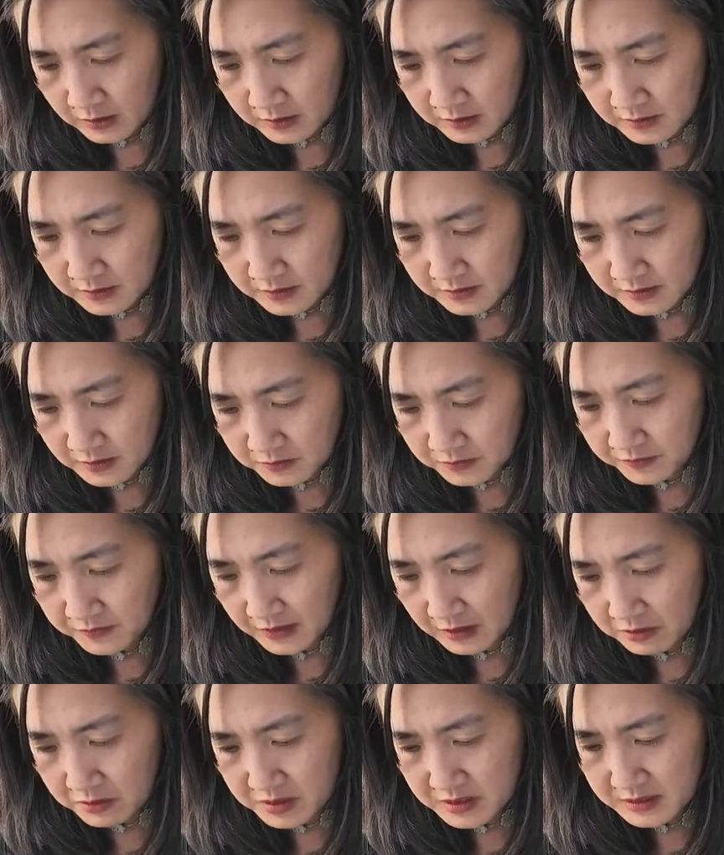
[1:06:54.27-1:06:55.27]

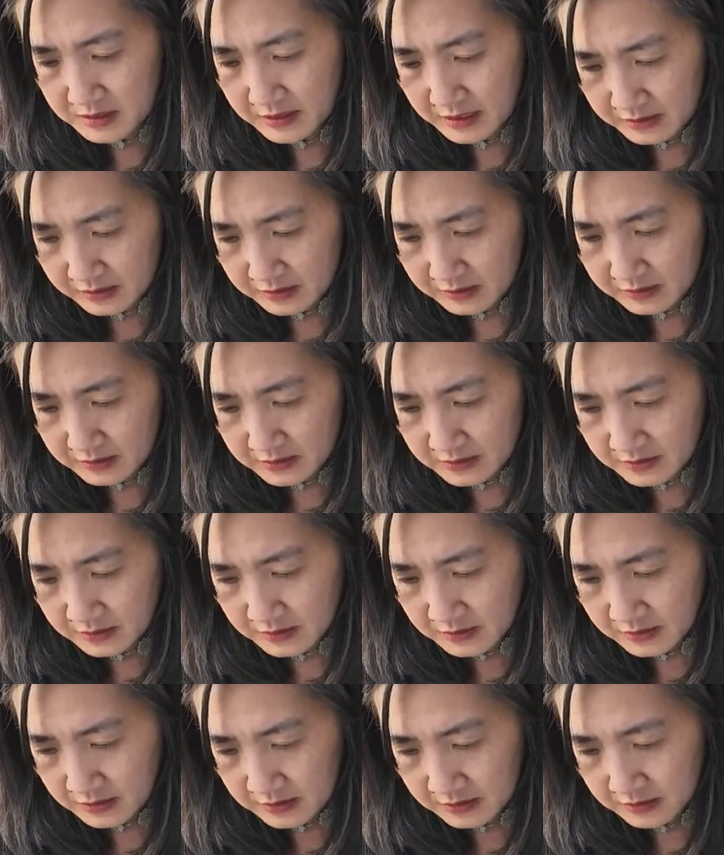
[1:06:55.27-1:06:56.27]
sunflower necklace,
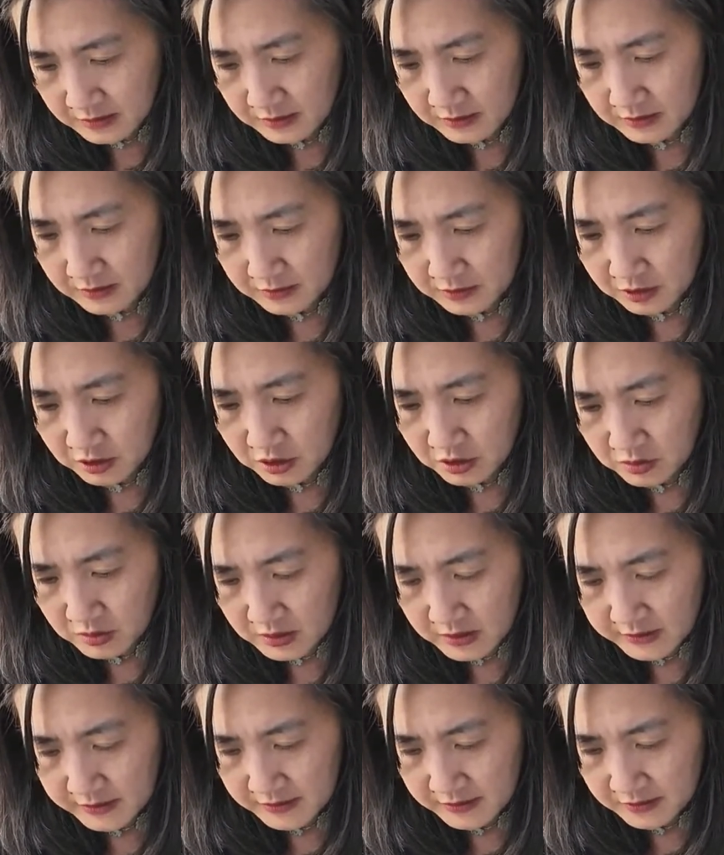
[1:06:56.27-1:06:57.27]
and the
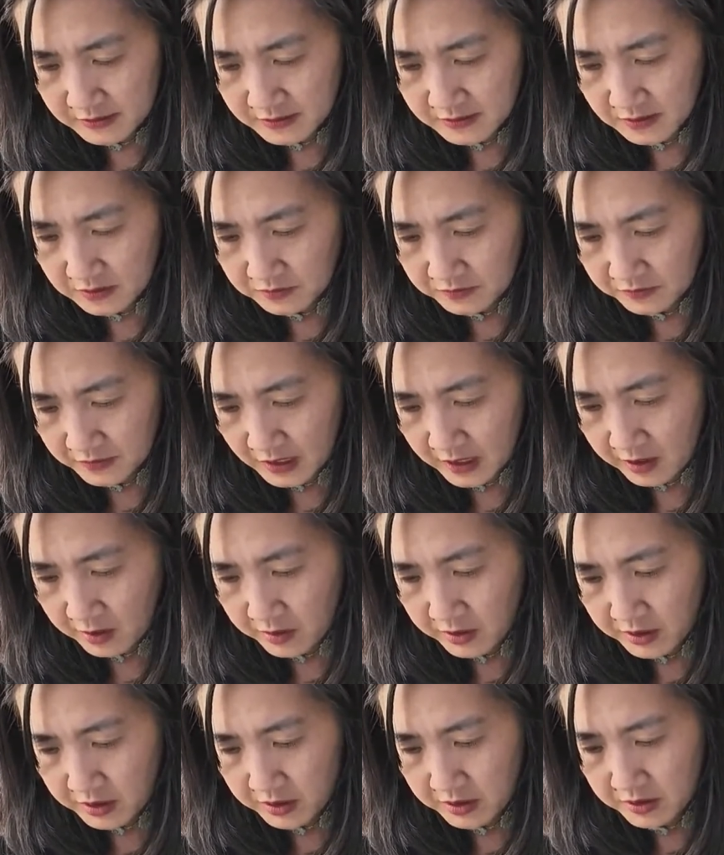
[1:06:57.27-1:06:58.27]
units, the
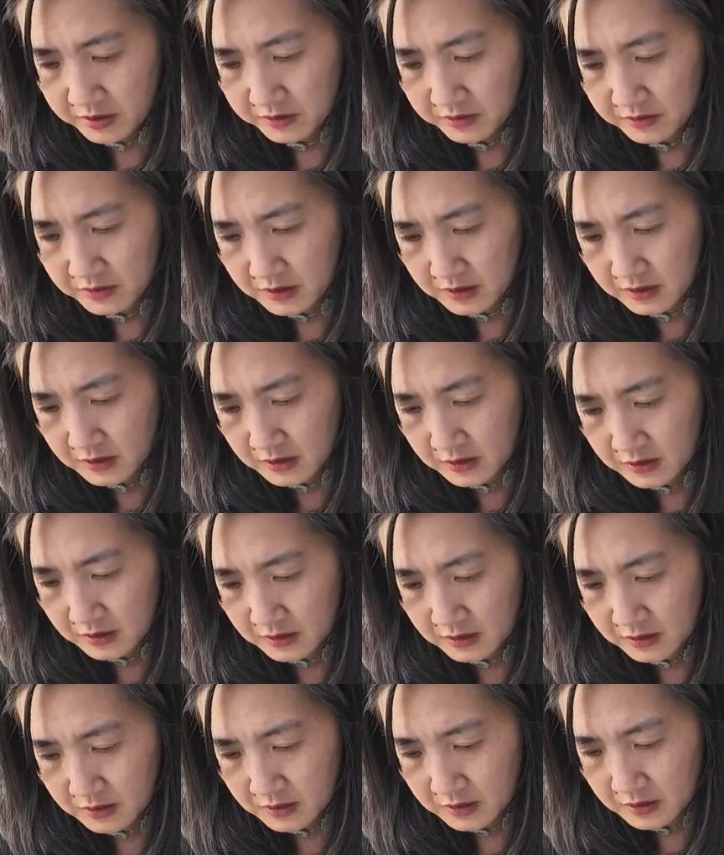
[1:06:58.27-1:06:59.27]
sunflower,
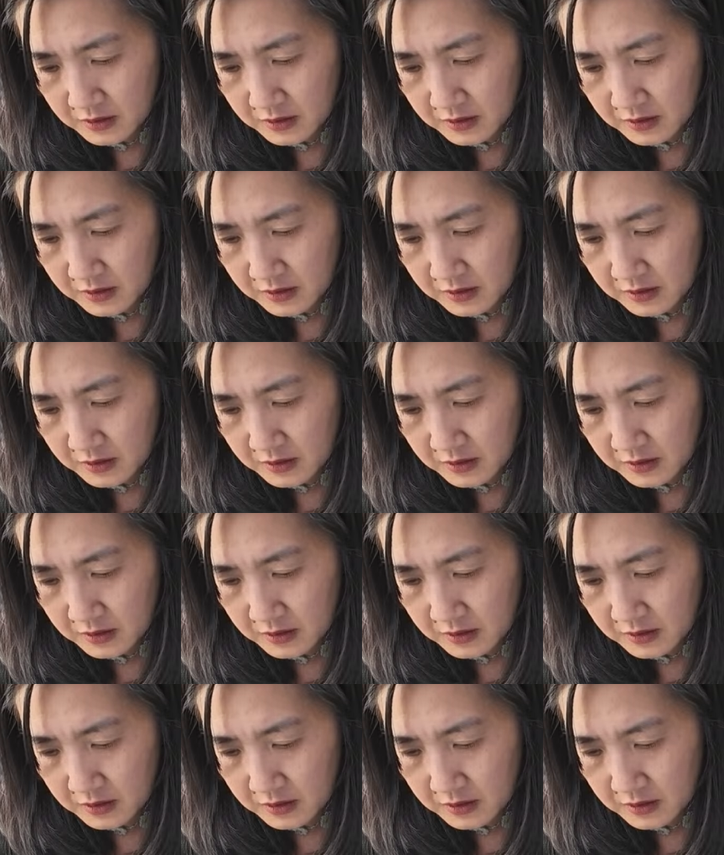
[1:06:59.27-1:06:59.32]
the